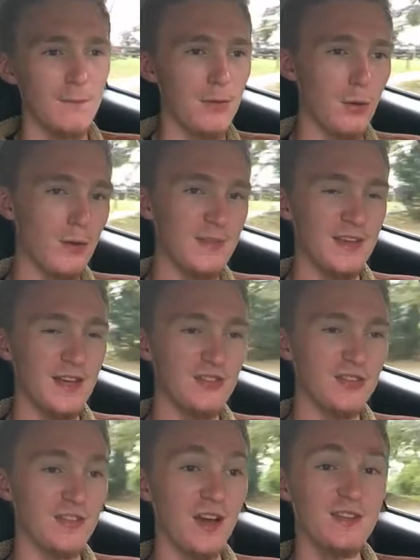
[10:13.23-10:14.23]
But when the
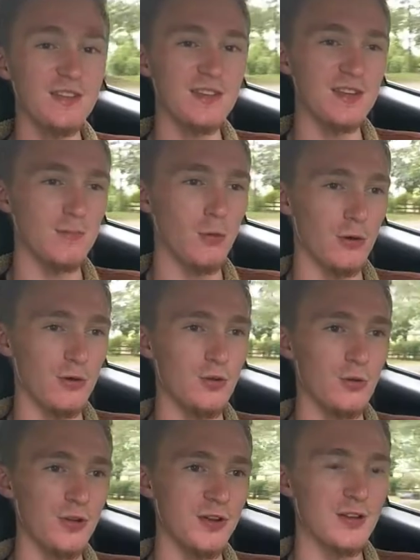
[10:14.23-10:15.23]
engine doesn't need more
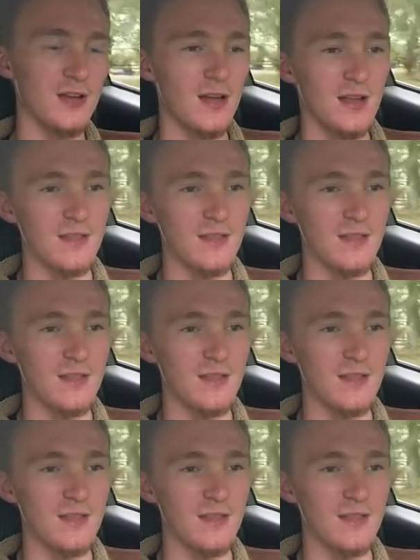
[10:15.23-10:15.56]
cooling,